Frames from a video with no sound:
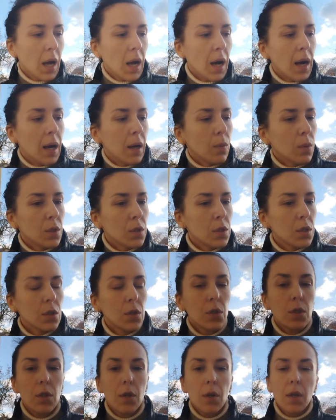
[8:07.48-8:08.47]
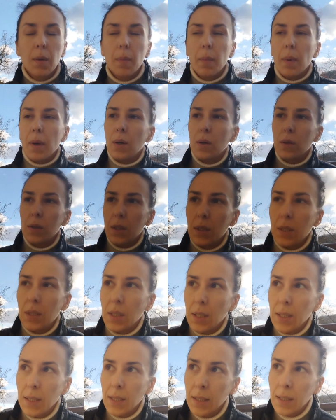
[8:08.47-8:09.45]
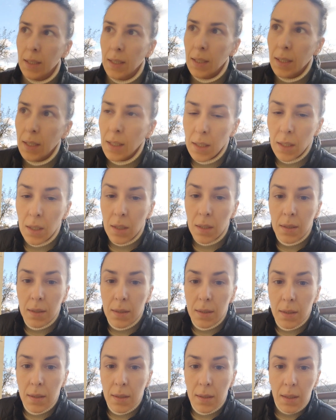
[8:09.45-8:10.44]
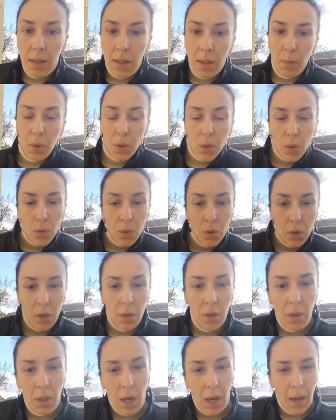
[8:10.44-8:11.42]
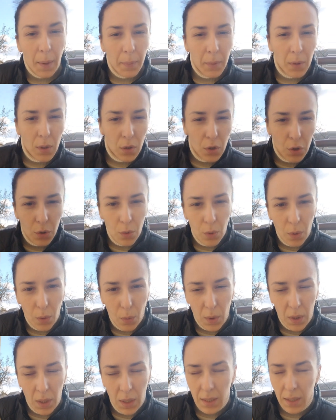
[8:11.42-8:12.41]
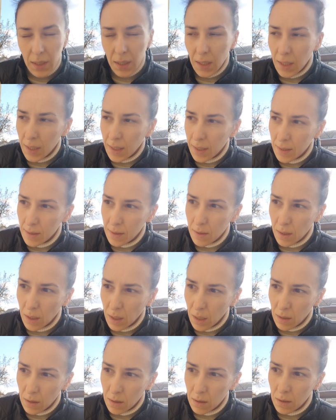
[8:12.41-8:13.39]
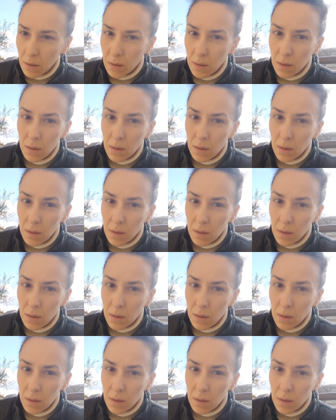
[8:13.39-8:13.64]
I wanted to talk about a narcissistic abuser. I'm not sure where he is in...